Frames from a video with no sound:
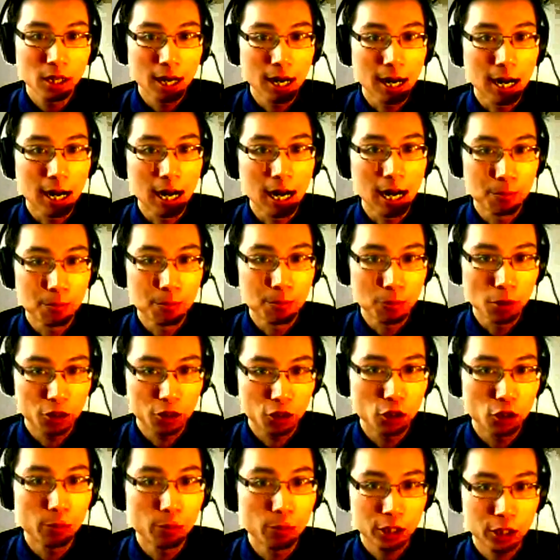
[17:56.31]
Um, not
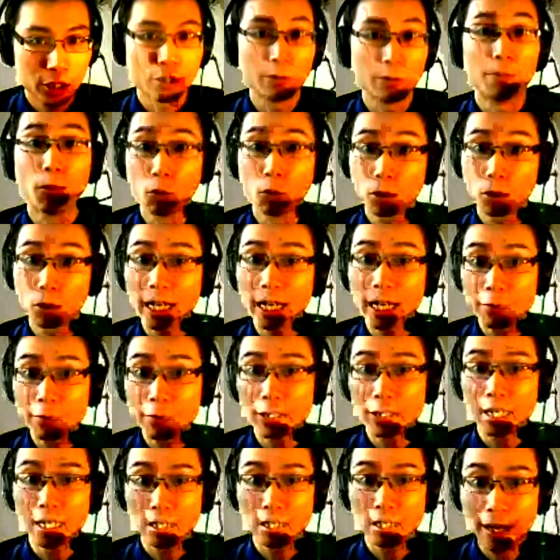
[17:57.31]
too much. The board names
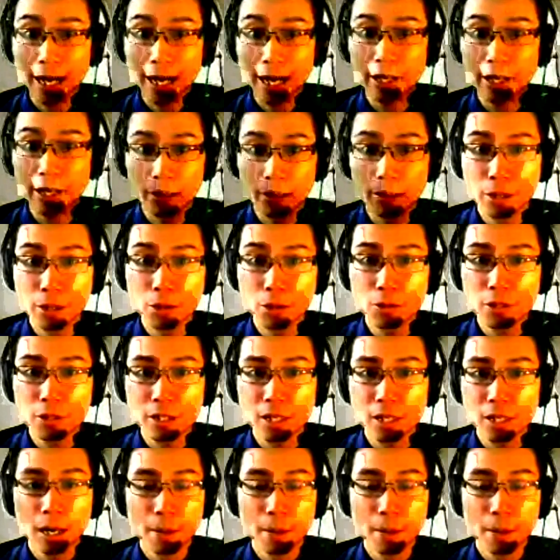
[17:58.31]
tend to matter the most,